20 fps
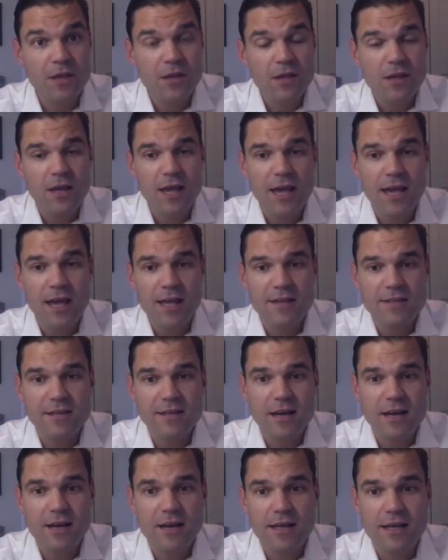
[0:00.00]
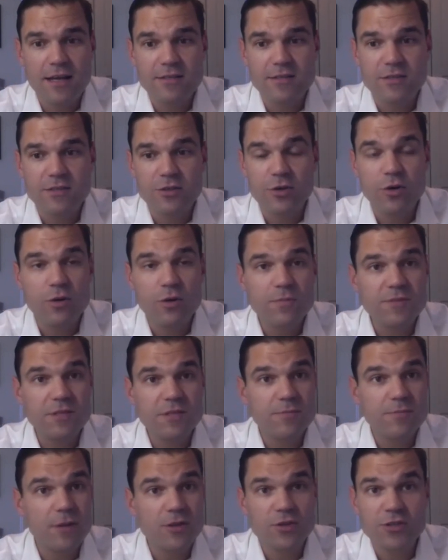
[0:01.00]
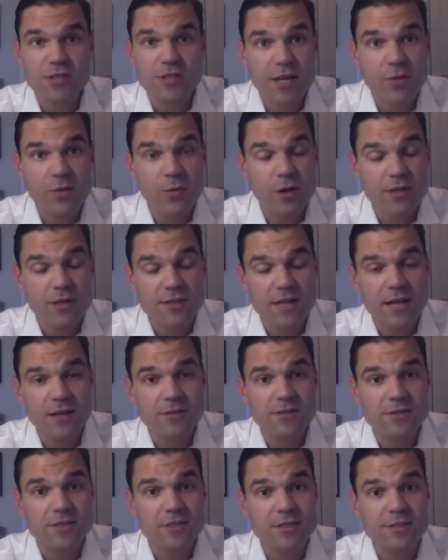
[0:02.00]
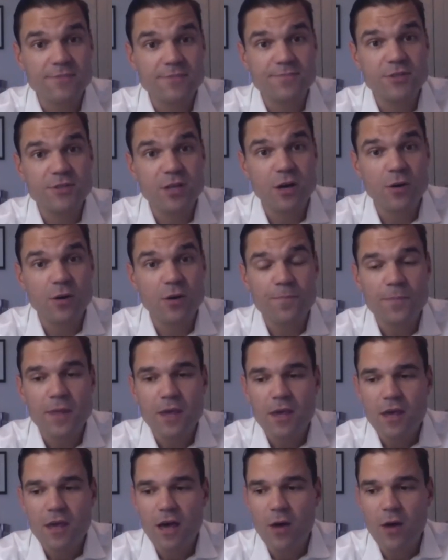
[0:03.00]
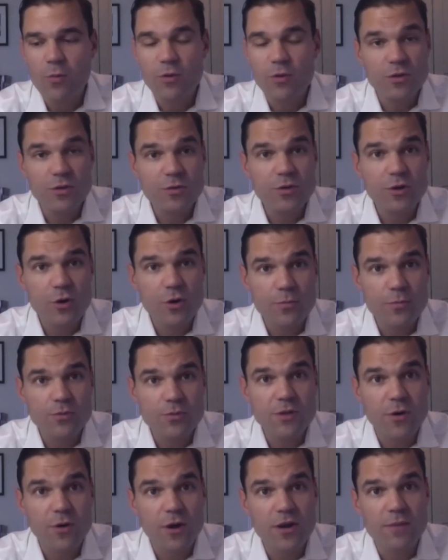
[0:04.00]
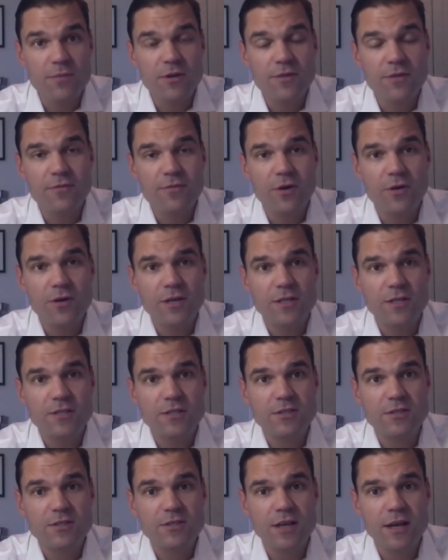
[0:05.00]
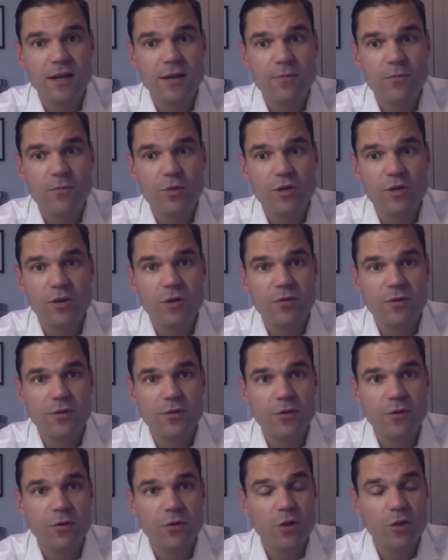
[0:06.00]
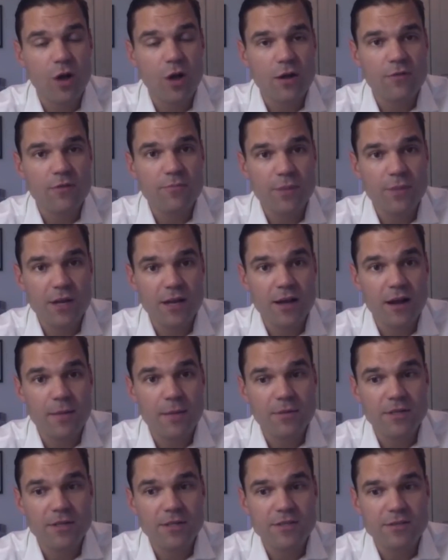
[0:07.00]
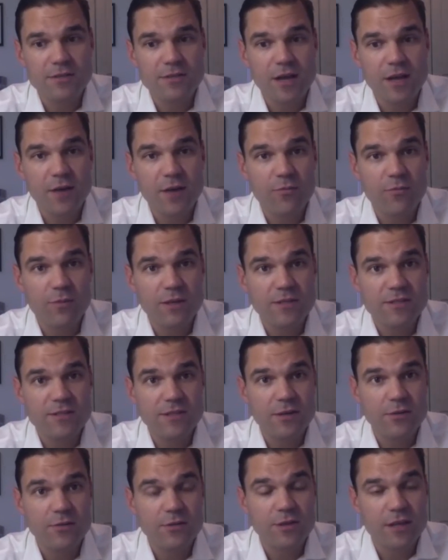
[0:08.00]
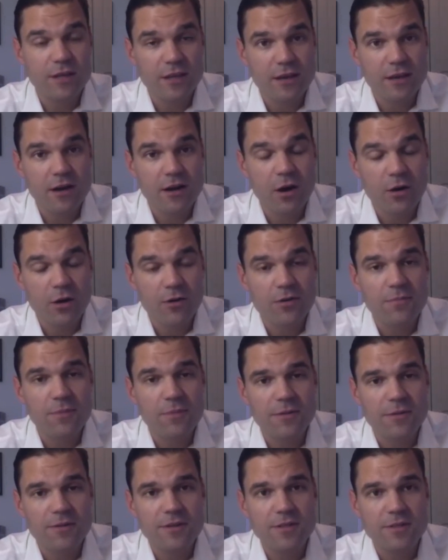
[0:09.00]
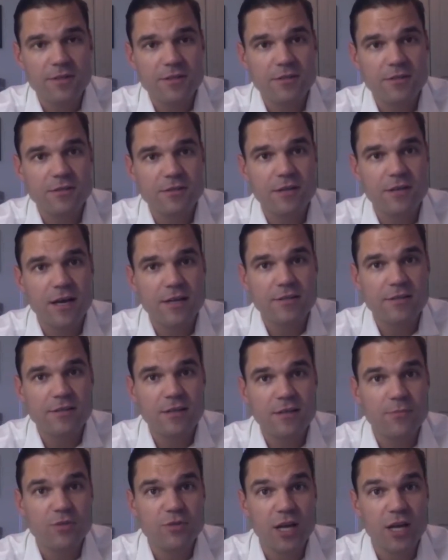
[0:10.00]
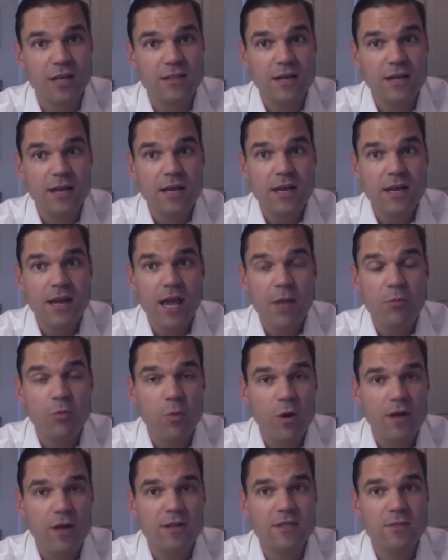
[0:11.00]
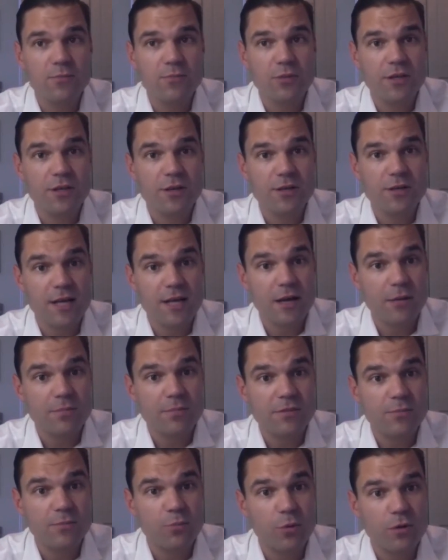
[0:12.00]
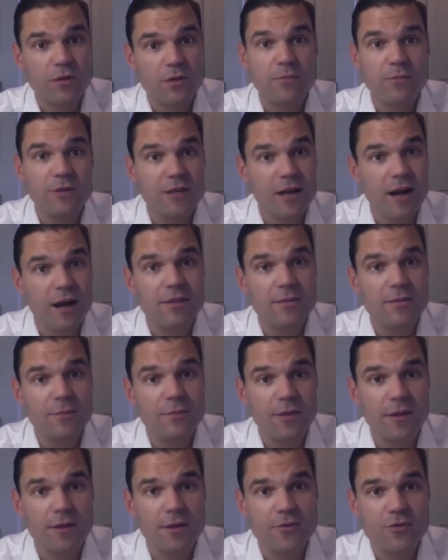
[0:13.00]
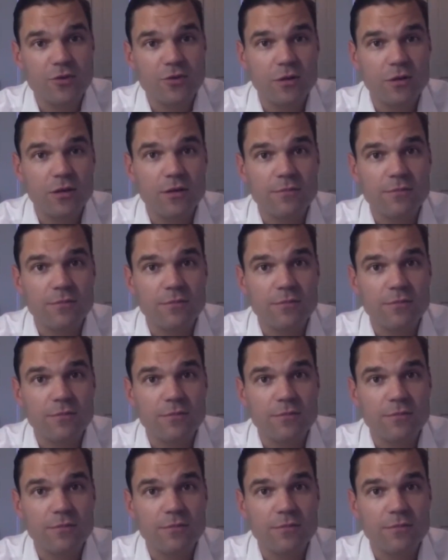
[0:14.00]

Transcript: And it's Europe's as much as anyone else's. So we knew Europe was going to be a focus. We know that there are a lot of big companies and governments that are thinking hard about this subject, and we wanted to be there to help support them and guide them on that journey.